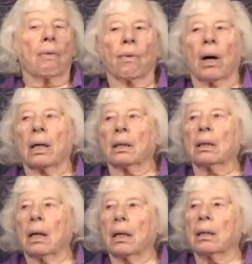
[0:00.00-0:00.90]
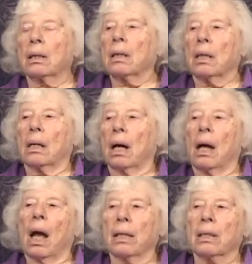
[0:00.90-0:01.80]
write a letter
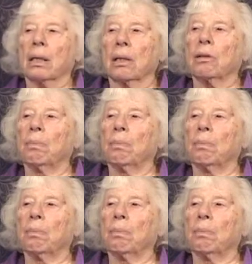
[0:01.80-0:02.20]
asking